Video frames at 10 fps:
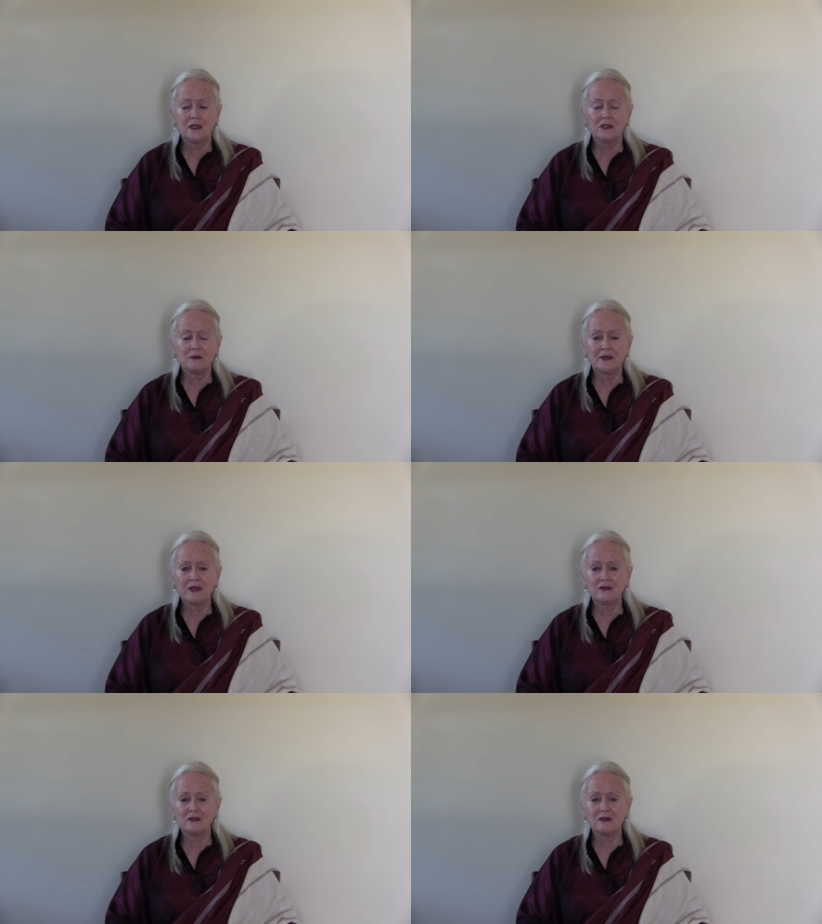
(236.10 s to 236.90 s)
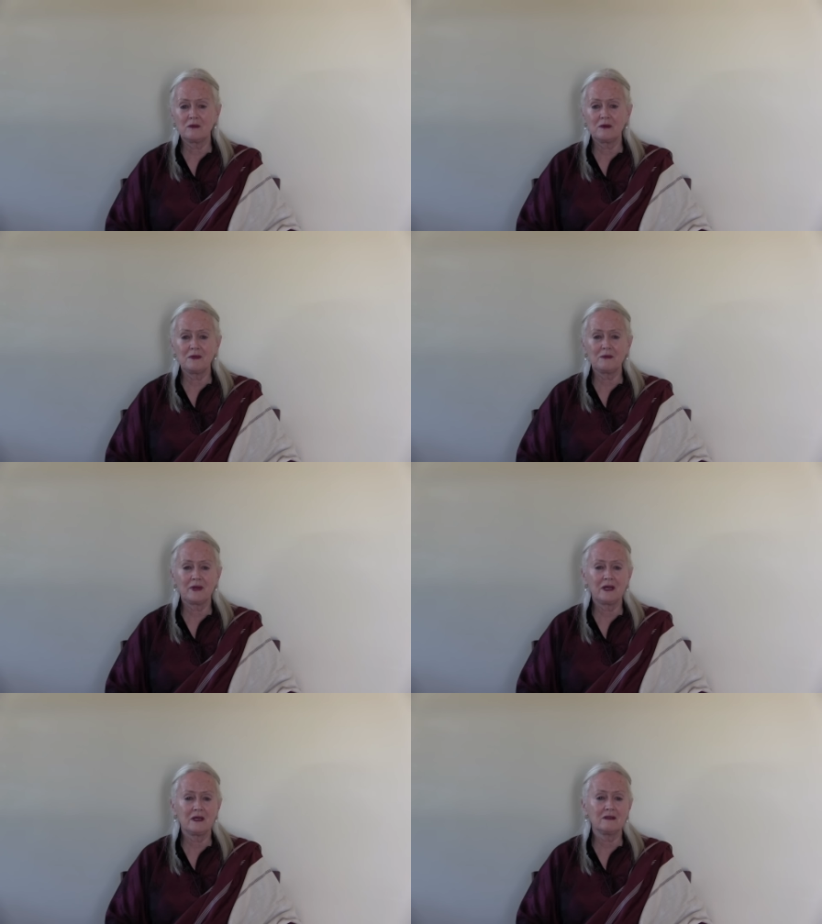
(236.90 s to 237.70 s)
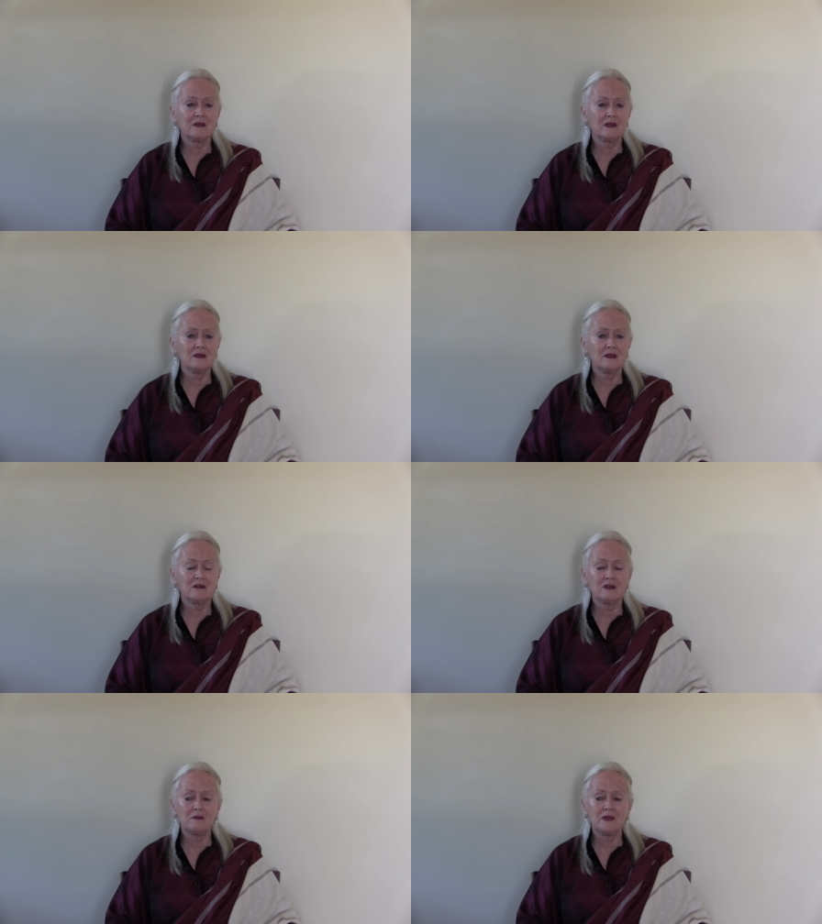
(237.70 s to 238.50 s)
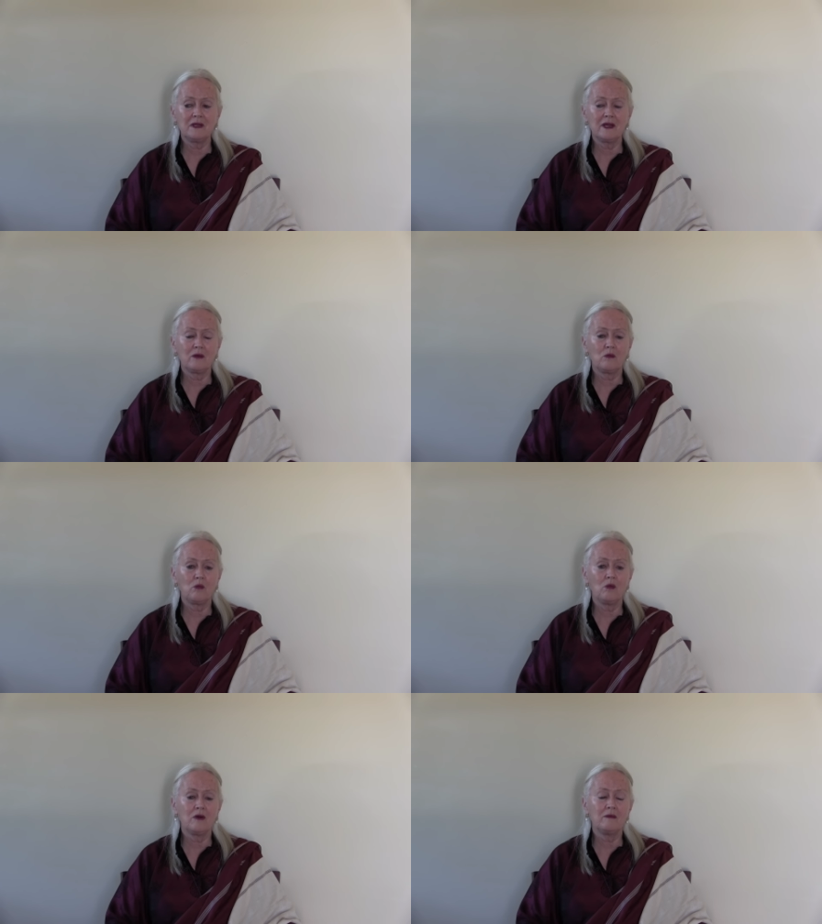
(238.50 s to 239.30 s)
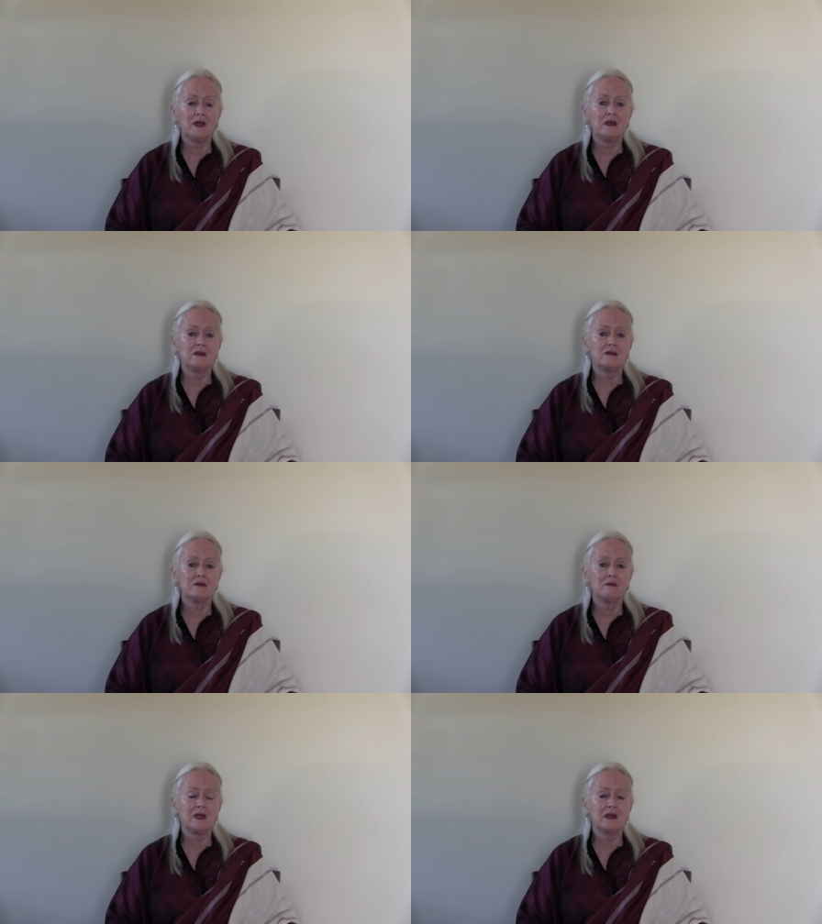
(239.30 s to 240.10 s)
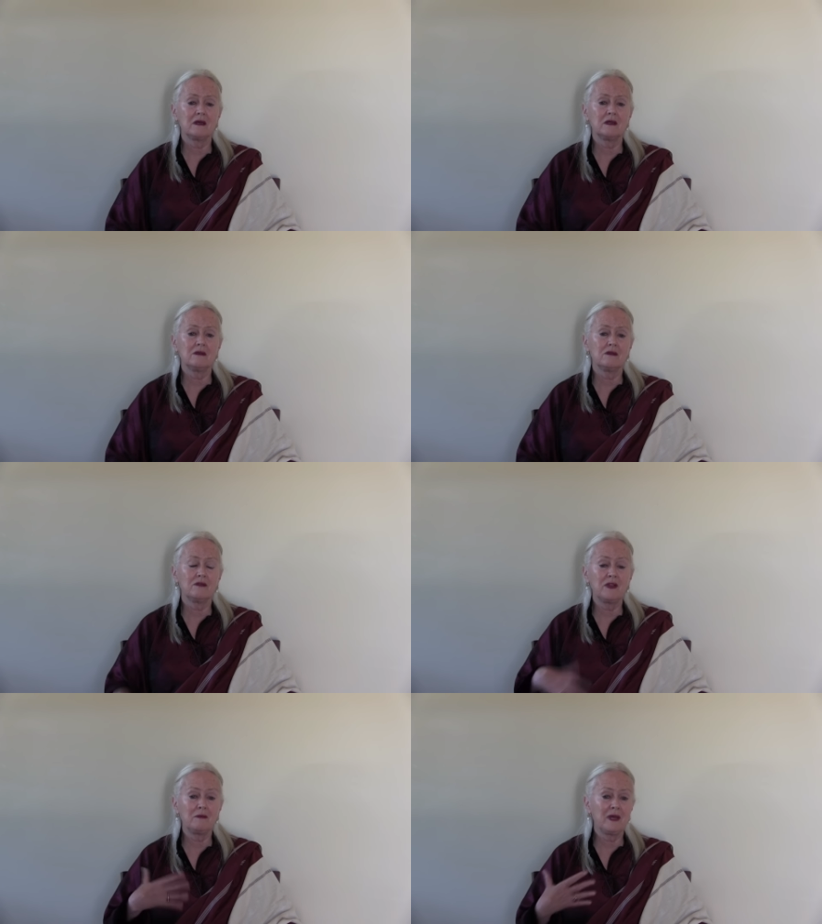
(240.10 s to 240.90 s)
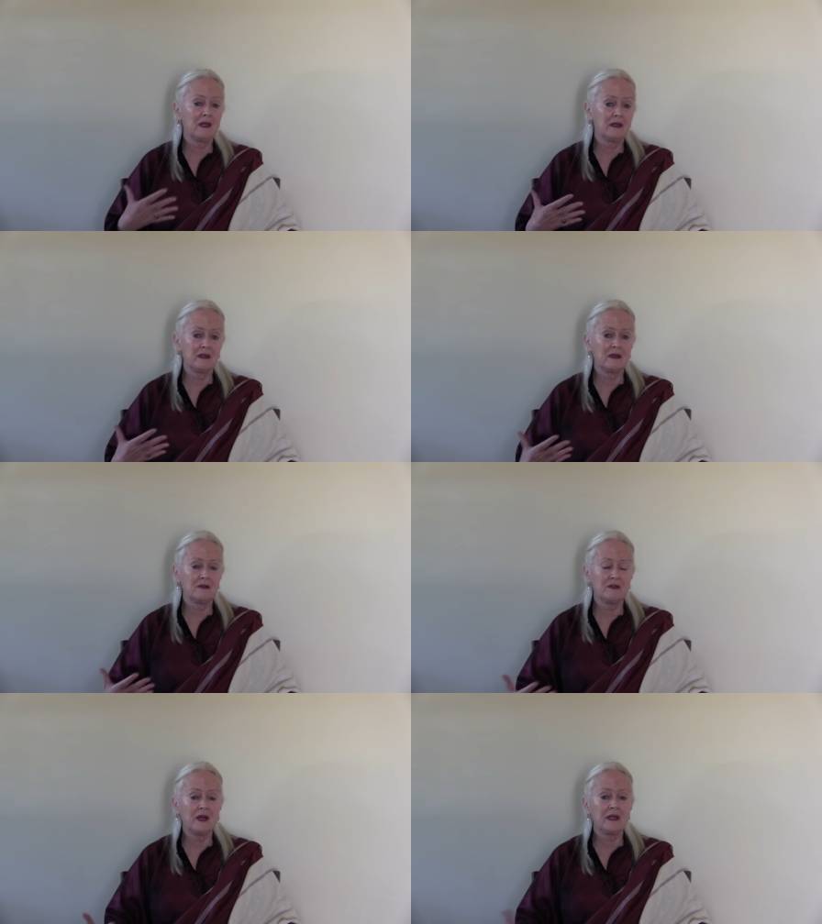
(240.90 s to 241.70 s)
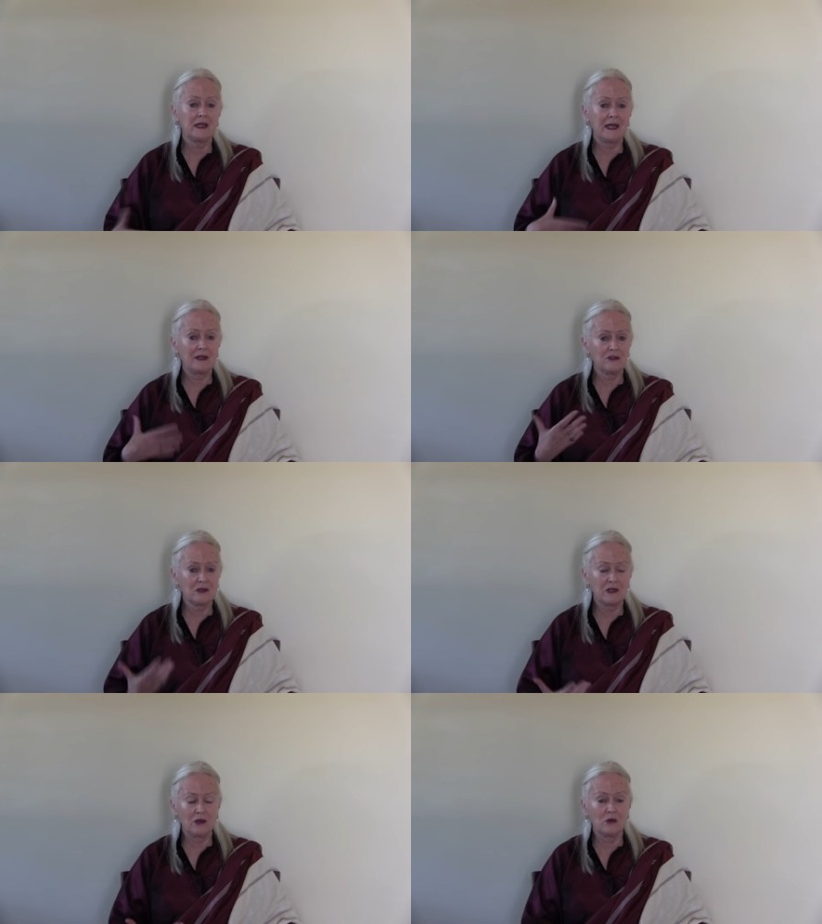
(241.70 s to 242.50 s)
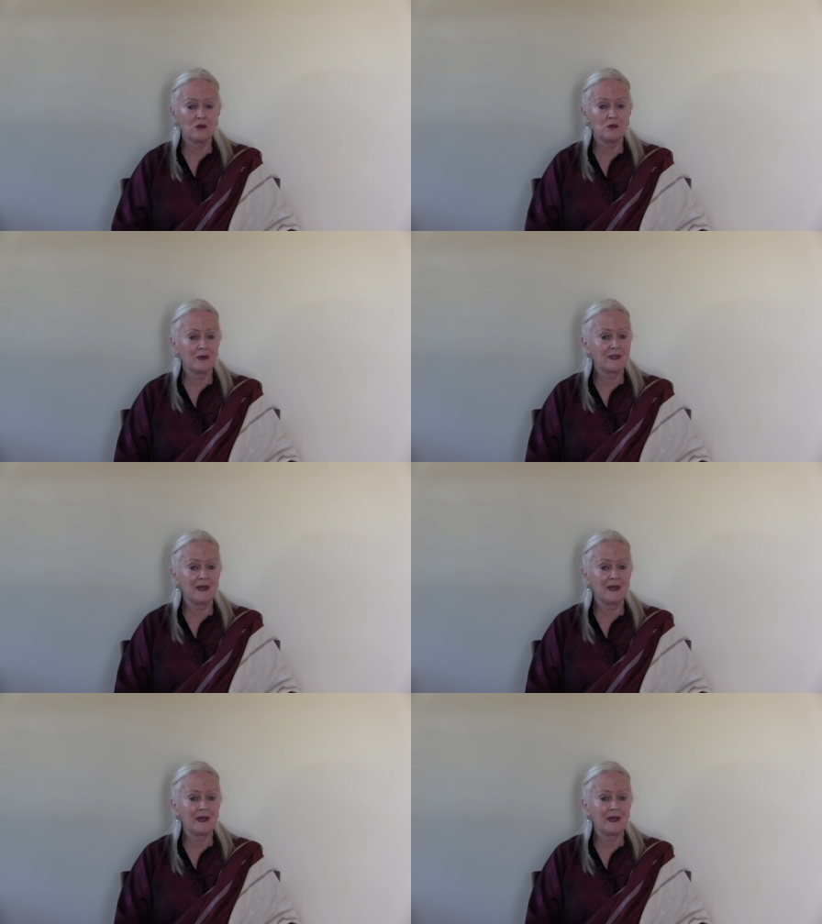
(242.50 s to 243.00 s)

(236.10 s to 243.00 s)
just because there's a woman president doesn't mean that woman is male is female identified and actually knows what